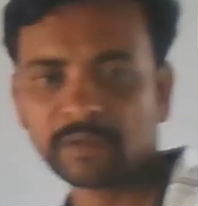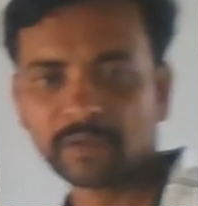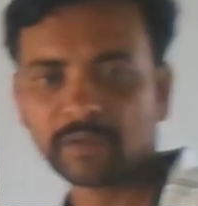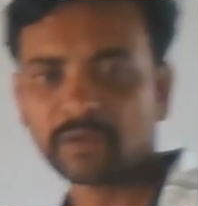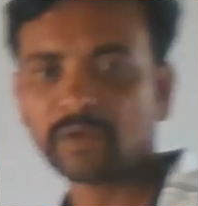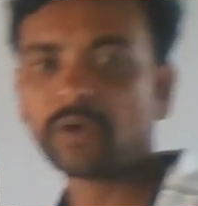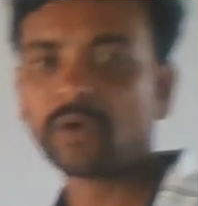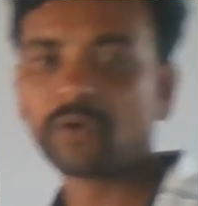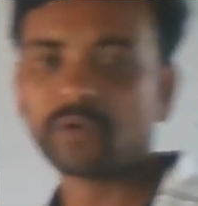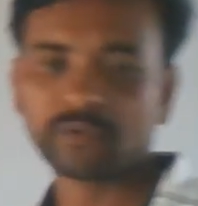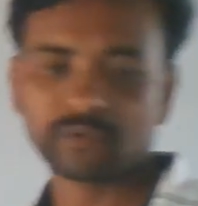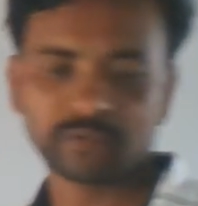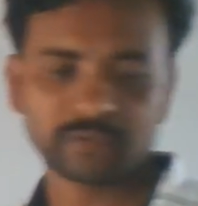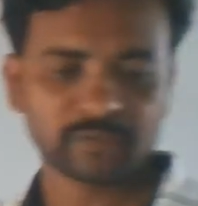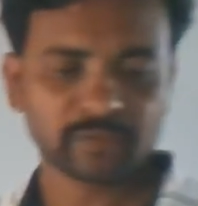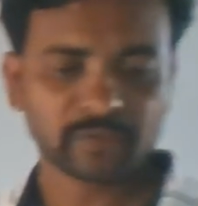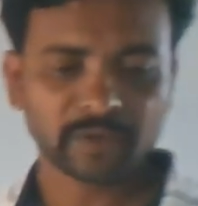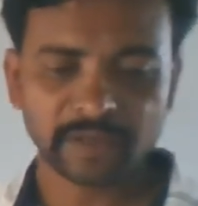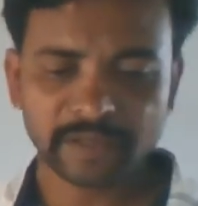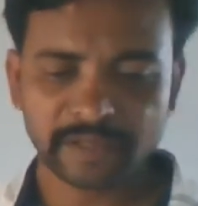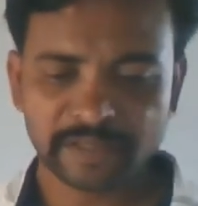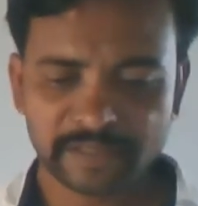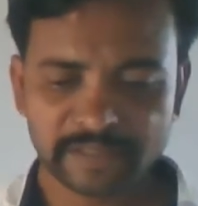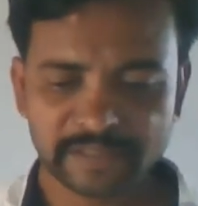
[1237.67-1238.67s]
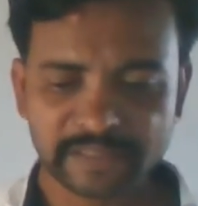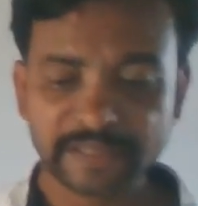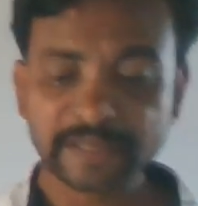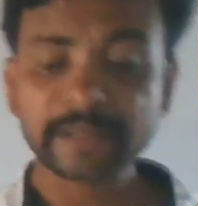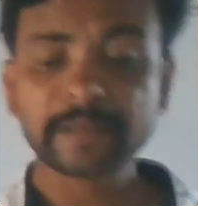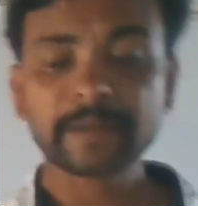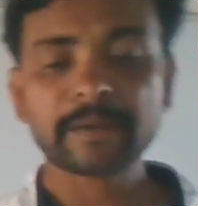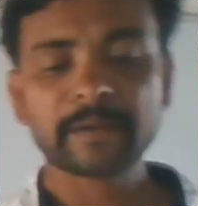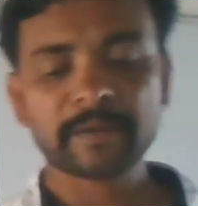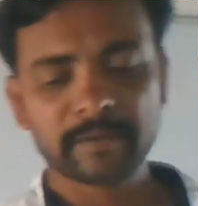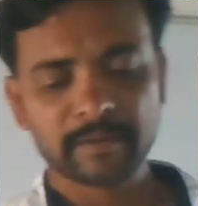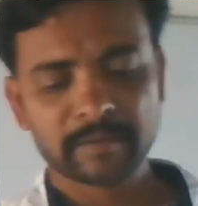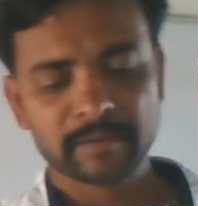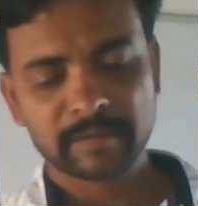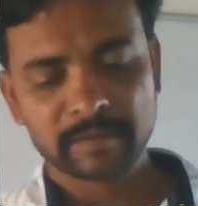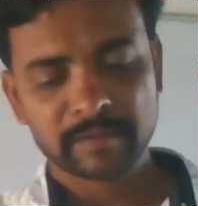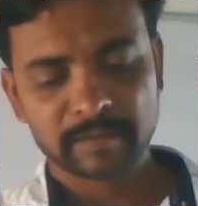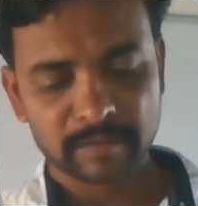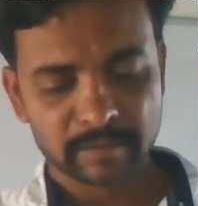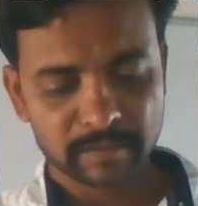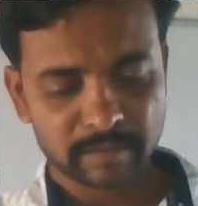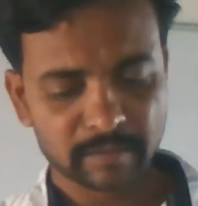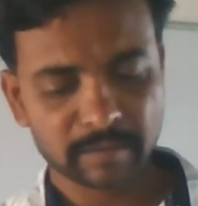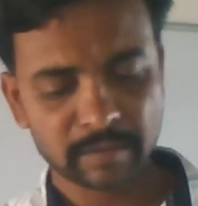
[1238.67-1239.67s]
know what is the
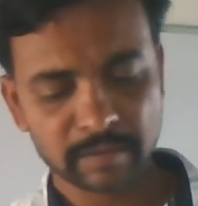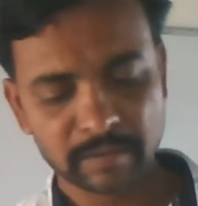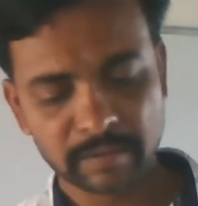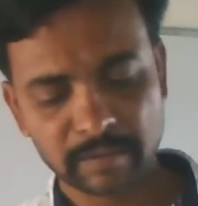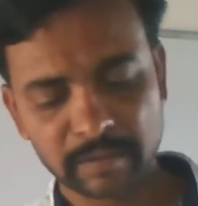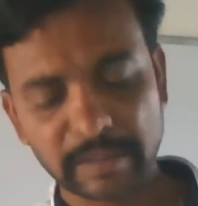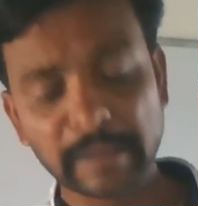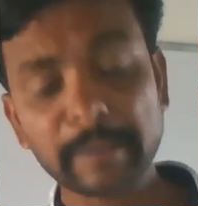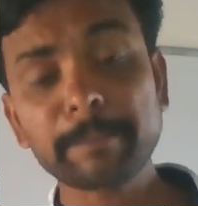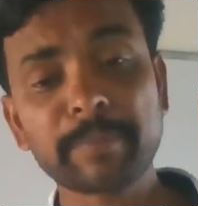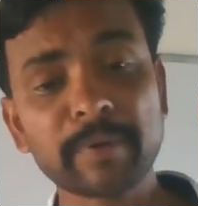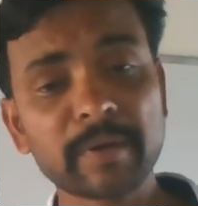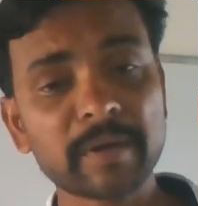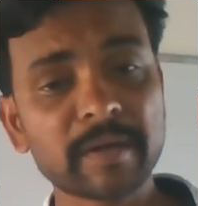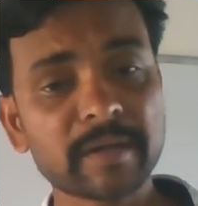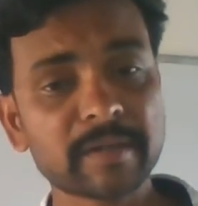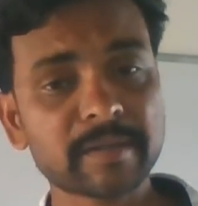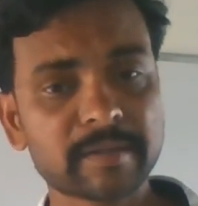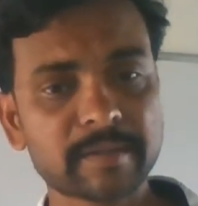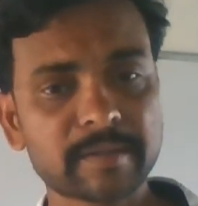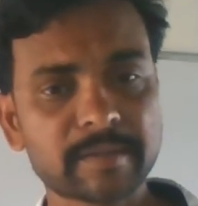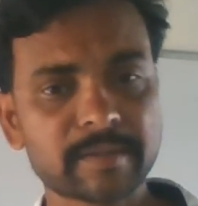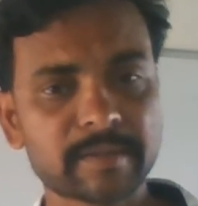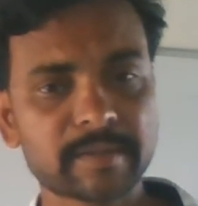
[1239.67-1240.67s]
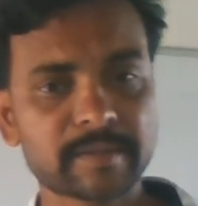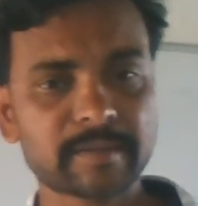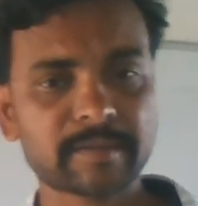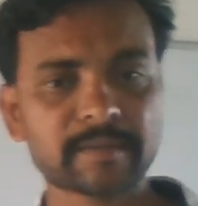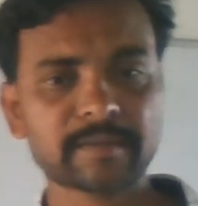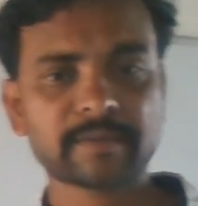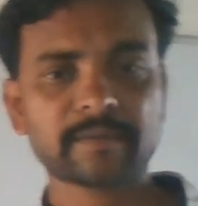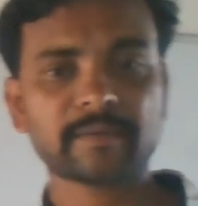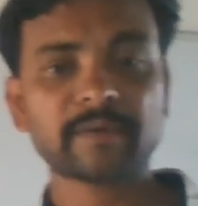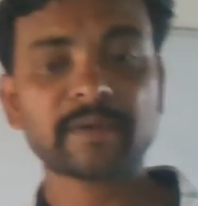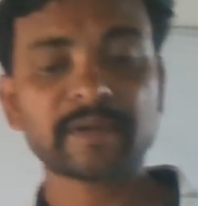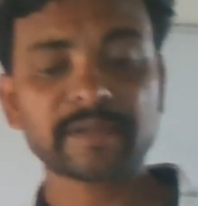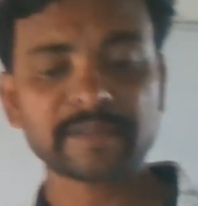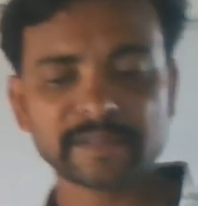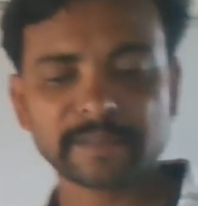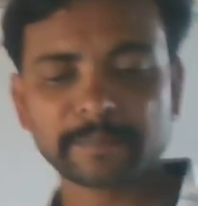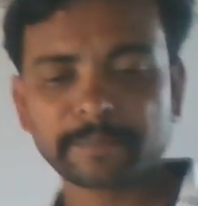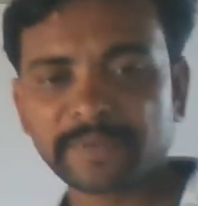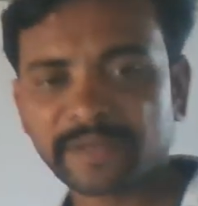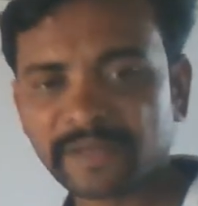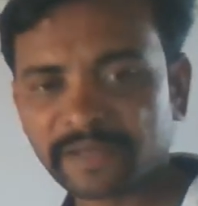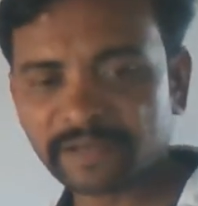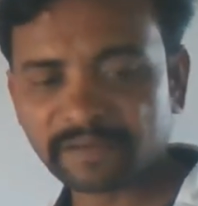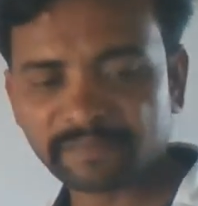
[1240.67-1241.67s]
importance, what is
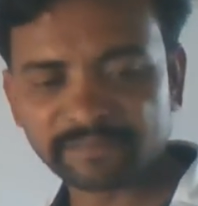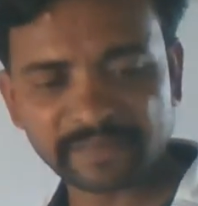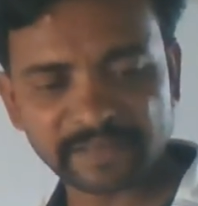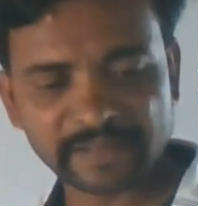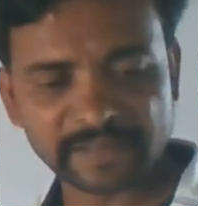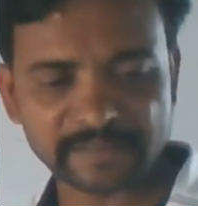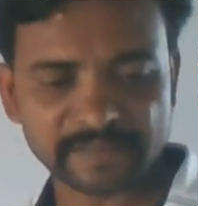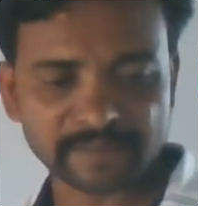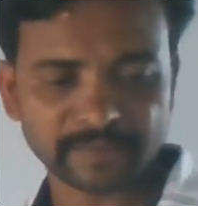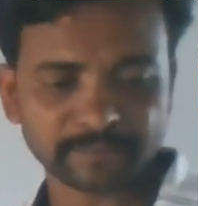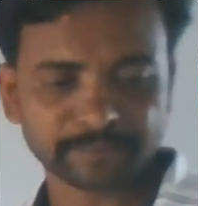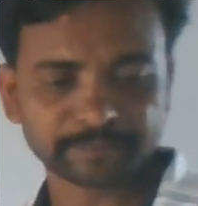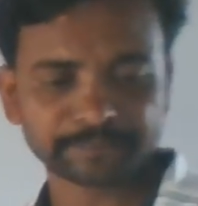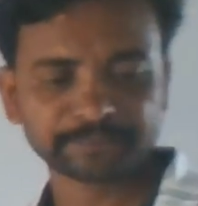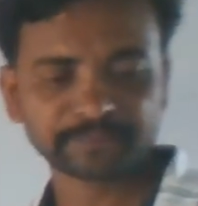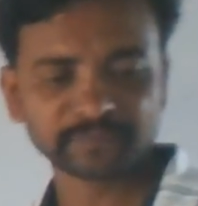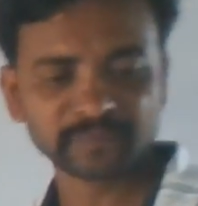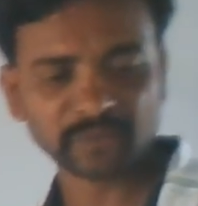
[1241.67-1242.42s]
the meaning of the lesson.